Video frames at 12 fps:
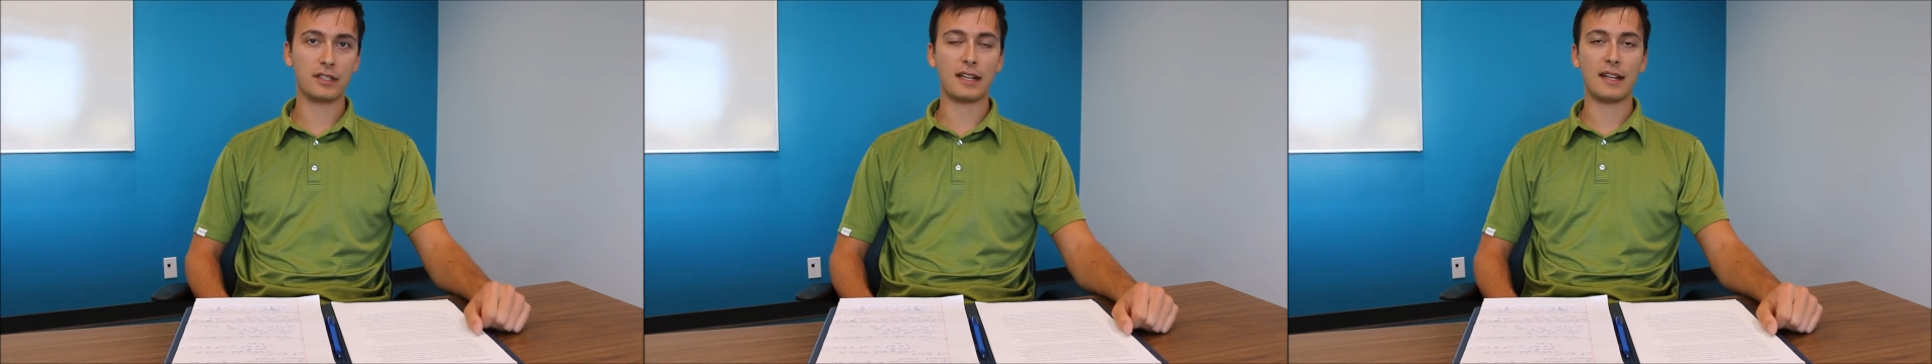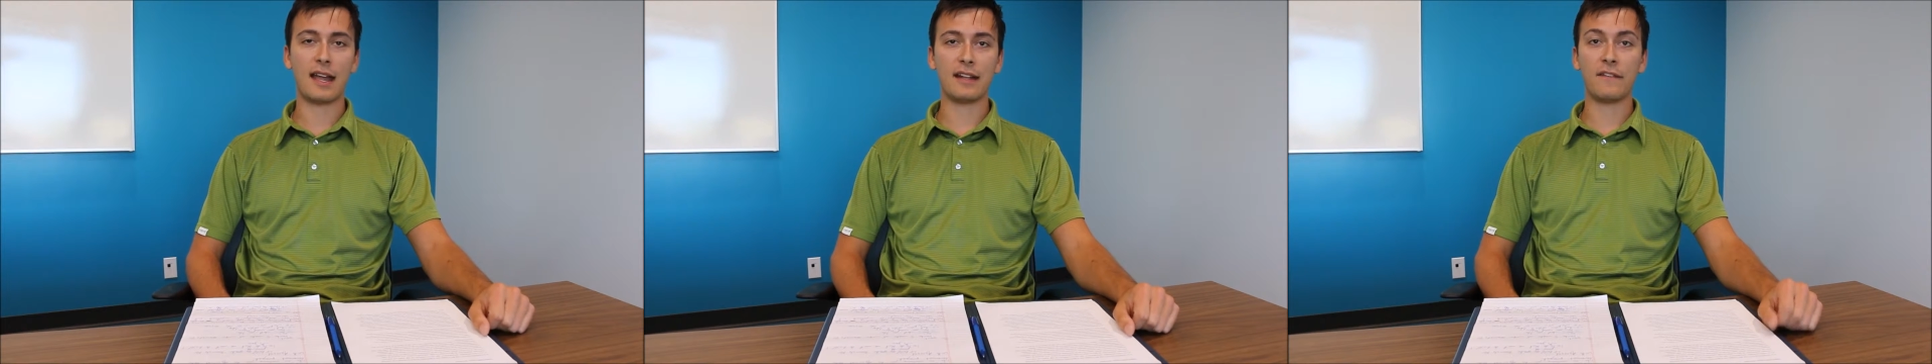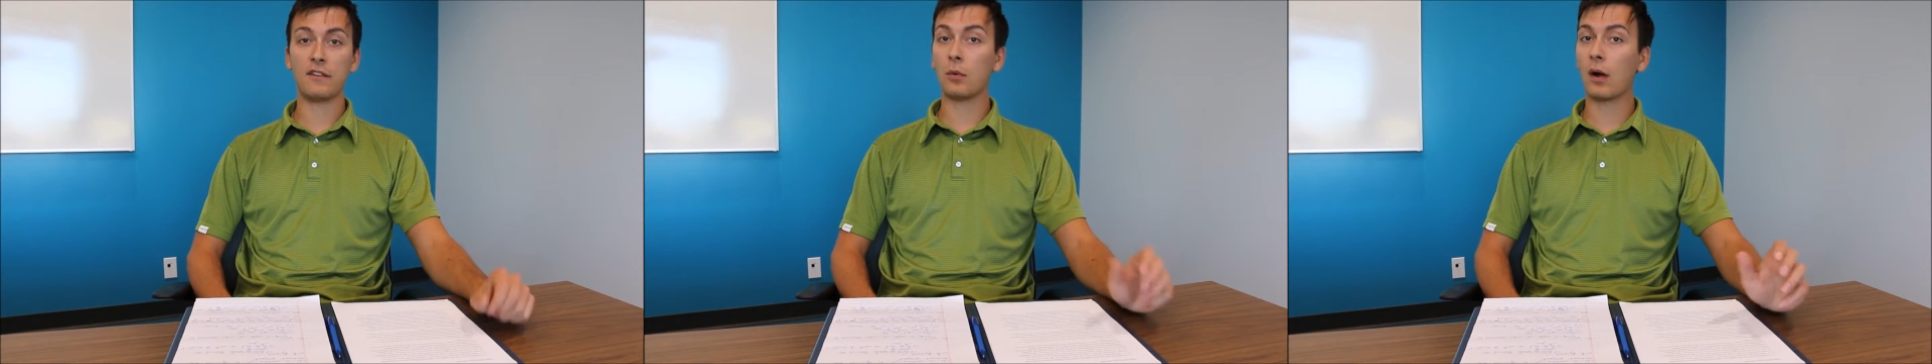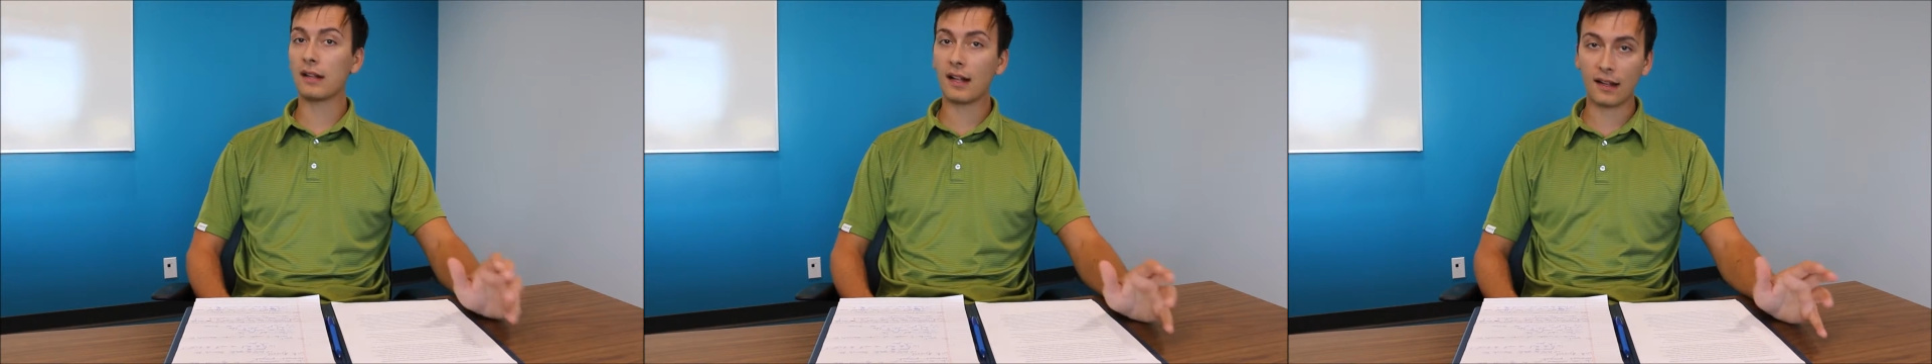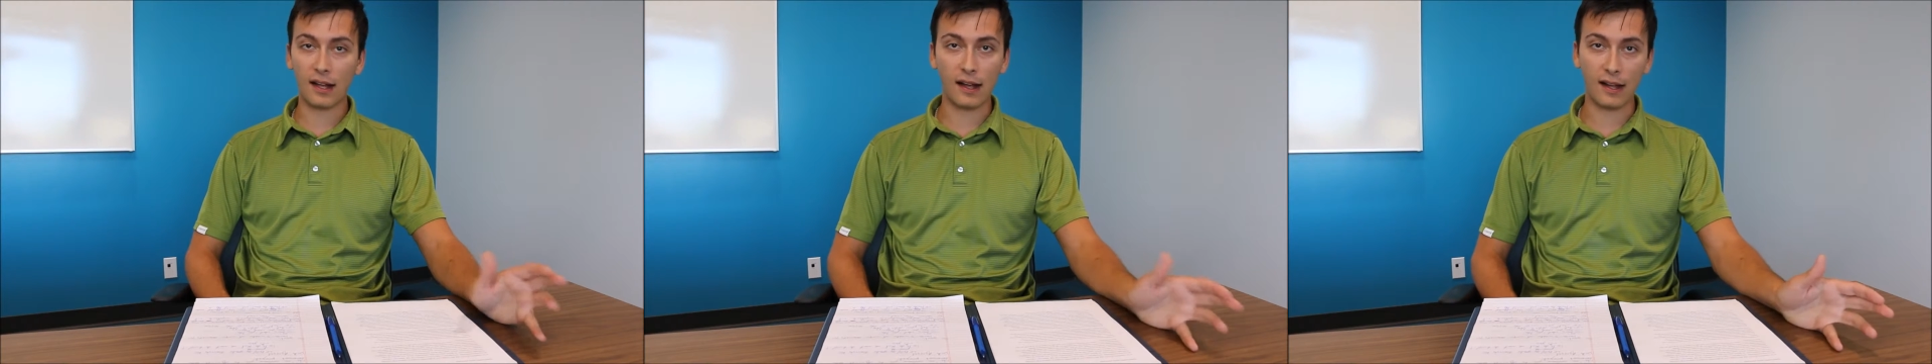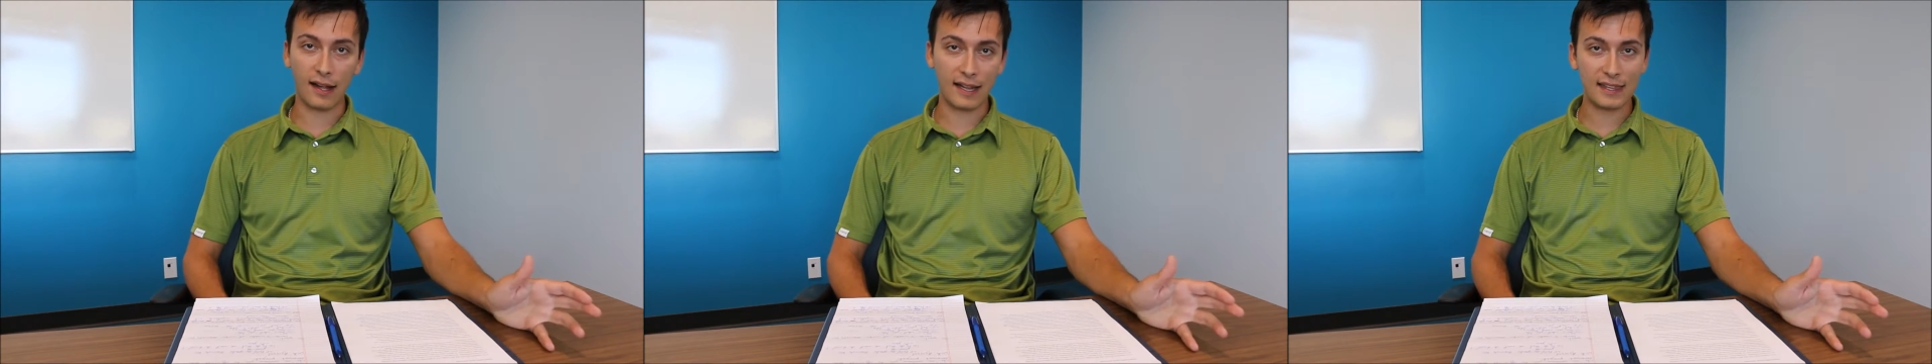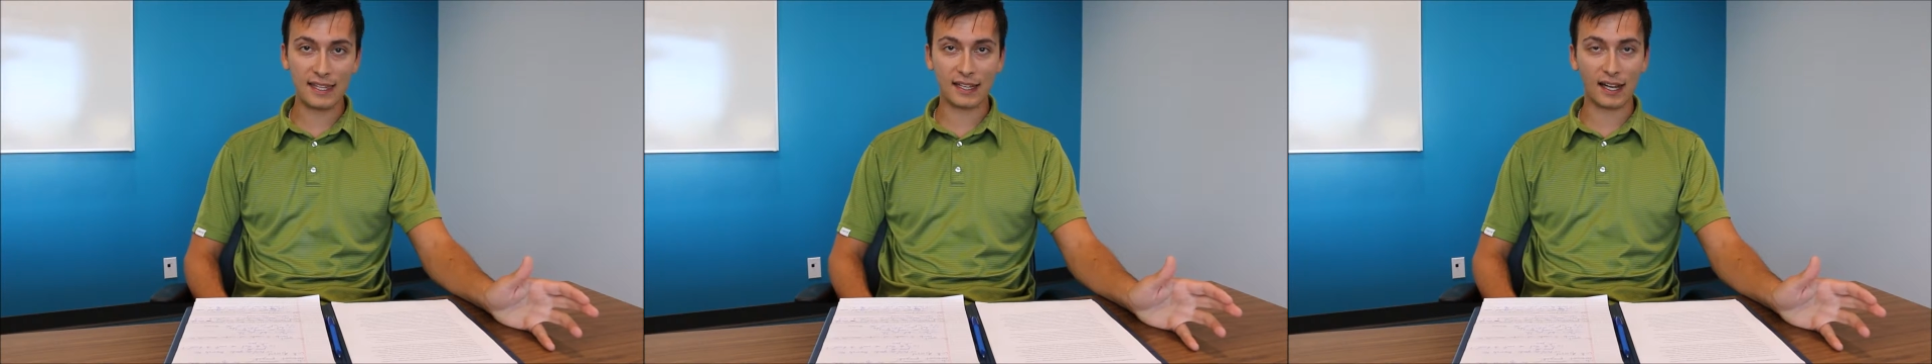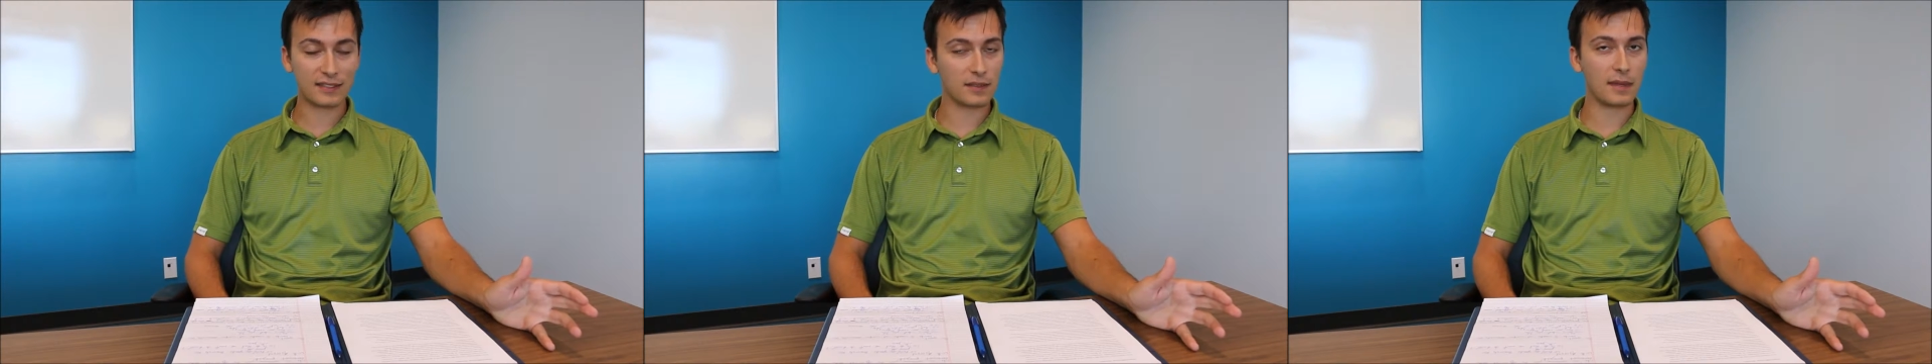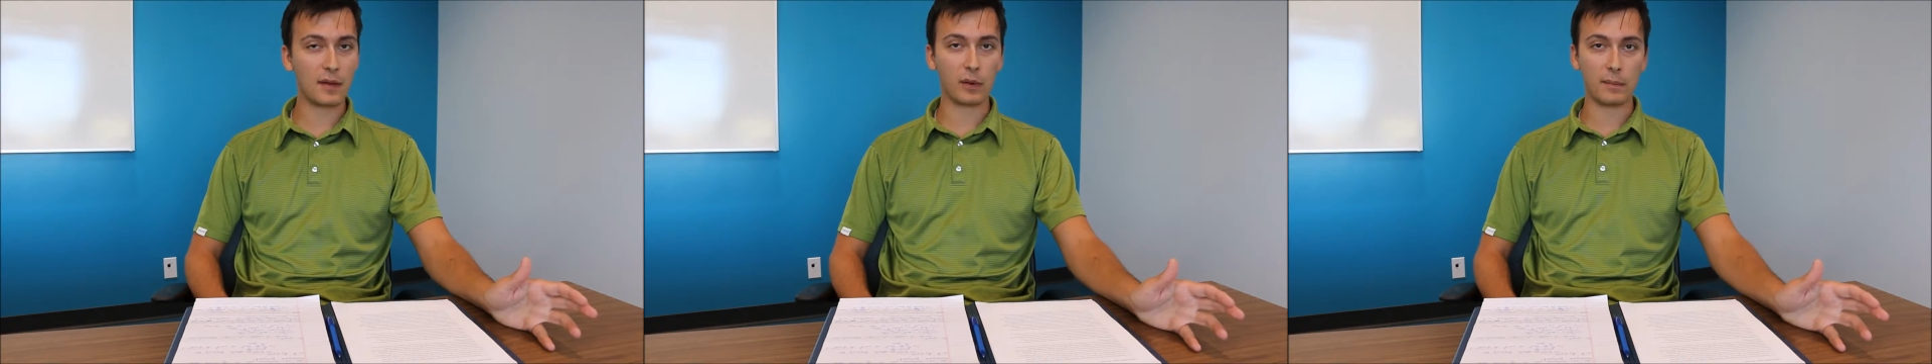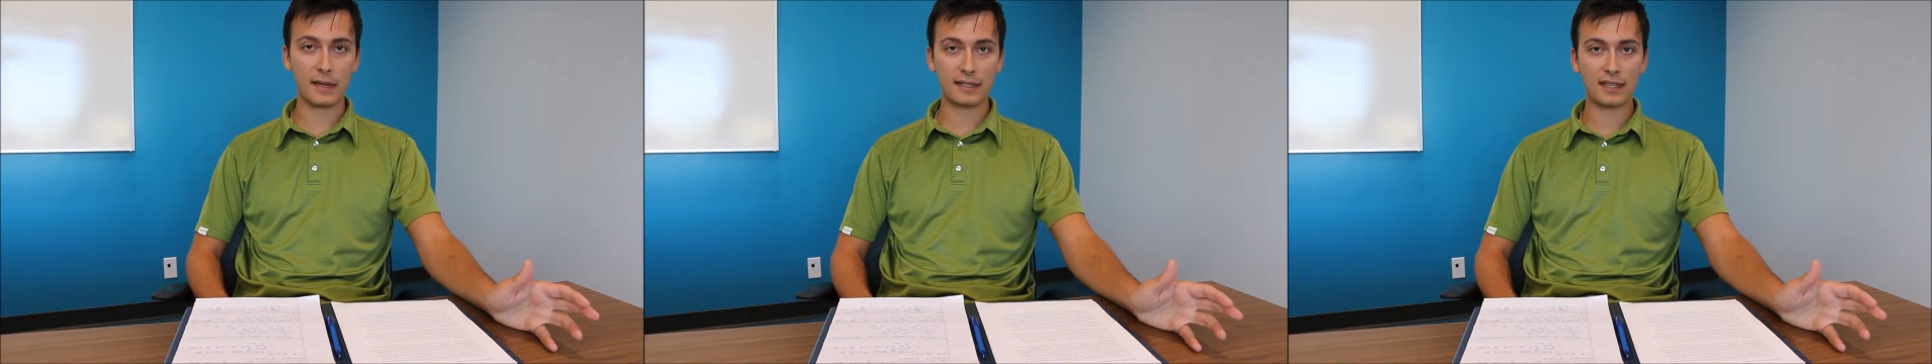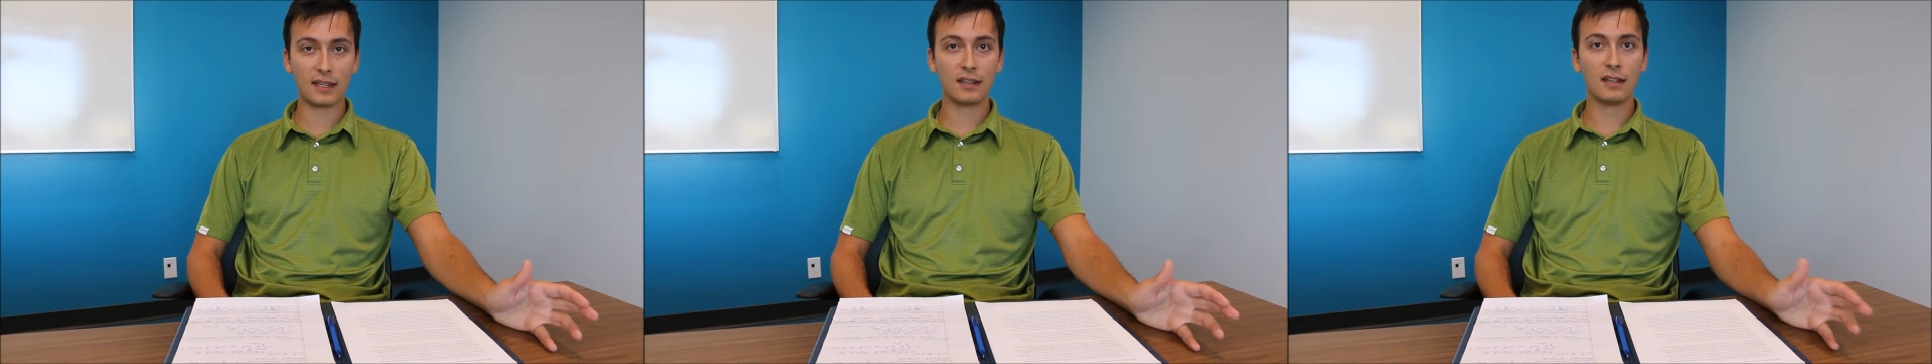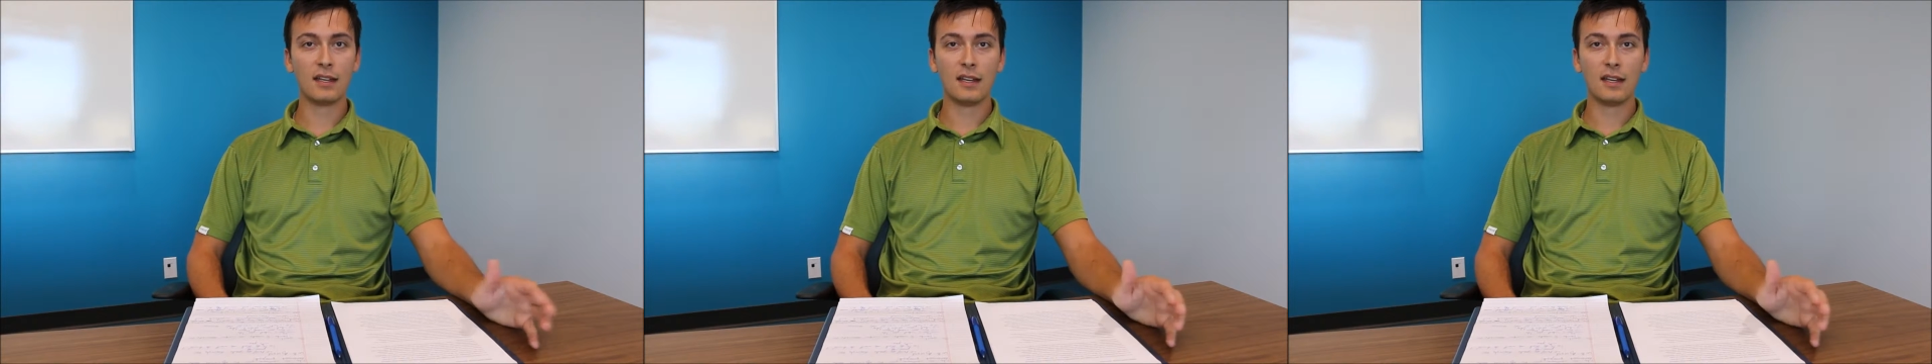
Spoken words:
And if you want anything custom that we're missing,